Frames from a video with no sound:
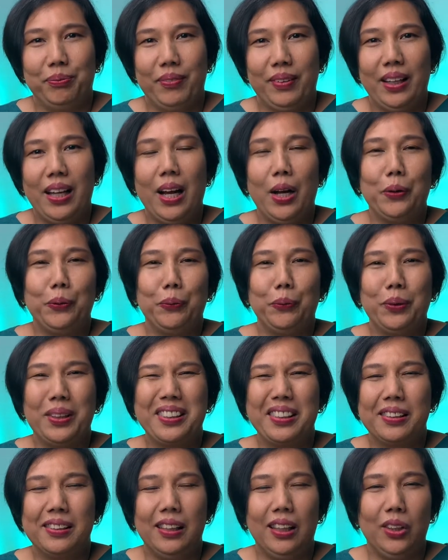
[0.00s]
Now,
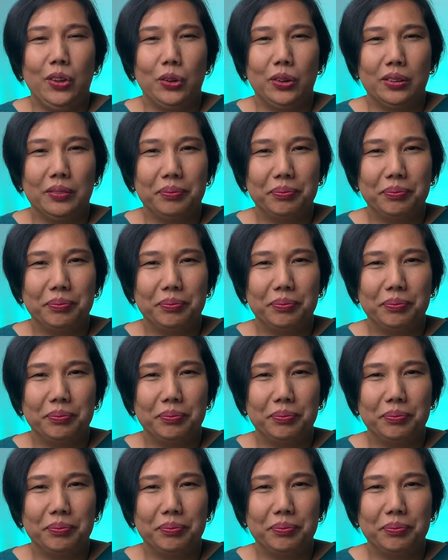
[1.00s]
what's silog?